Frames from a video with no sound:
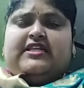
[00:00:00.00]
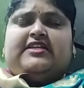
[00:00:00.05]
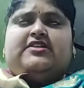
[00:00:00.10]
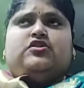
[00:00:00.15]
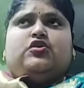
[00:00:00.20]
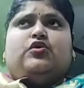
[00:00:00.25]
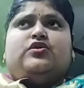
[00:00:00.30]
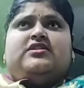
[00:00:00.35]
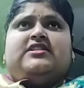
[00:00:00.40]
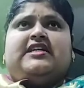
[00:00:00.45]
The
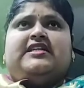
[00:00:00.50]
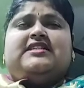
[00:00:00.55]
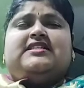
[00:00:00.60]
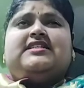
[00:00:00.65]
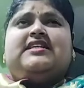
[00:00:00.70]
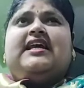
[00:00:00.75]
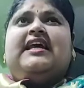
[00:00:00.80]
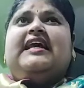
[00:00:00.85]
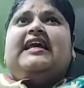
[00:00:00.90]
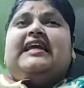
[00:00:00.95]
source
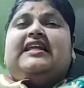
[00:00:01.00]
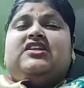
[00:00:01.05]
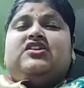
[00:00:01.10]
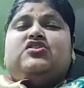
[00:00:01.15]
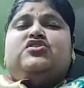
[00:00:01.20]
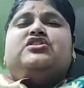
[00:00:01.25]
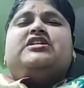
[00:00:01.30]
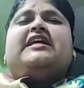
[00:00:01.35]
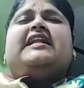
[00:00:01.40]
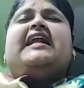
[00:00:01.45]
is
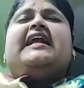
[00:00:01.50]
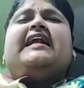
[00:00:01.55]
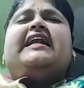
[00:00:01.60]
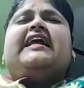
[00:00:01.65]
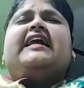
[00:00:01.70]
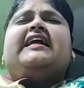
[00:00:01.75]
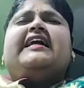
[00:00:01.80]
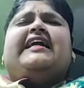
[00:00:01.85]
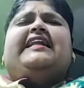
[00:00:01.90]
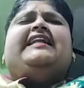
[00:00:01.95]

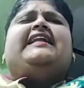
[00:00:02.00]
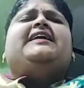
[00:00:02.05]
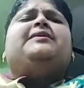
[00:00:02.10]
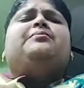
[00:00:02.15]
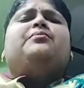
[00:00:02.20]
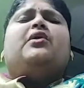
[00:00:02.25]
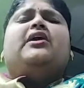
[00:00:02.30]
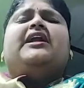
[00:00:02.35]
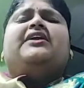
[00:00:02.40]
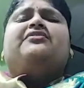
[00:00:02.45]
genetically
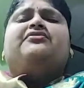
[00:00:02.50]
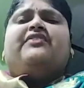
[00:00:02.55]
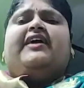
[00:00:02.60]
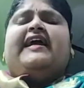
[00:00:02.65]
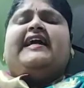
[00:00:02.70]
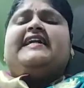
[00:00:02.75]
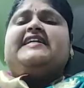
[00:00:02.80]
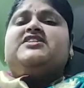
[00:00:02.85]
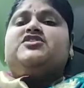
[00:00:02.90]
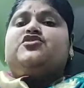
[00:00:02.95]

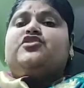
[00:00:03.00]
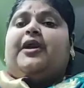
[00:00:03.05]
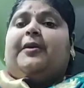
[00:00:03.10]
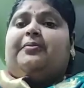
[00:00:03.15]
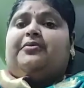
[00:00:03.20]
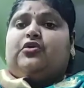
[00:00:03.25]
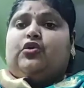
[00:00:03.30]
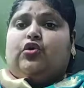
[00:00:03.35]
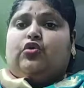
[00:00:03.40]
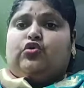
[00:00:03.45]
modified
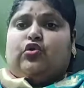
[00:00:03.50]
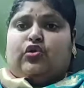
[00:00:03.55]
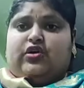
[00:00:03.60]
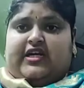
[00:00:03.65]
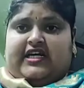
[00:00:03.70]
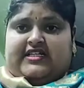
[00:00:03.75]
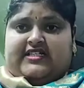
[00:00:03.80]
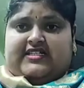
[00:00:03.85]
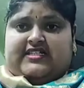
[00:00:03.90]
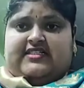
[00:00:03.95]

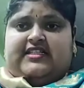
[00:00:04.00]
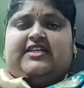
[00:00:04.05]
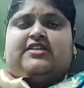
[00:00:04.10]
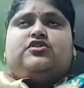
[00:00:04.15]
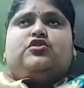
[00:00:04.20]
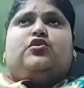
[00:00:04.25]
Streptococcus.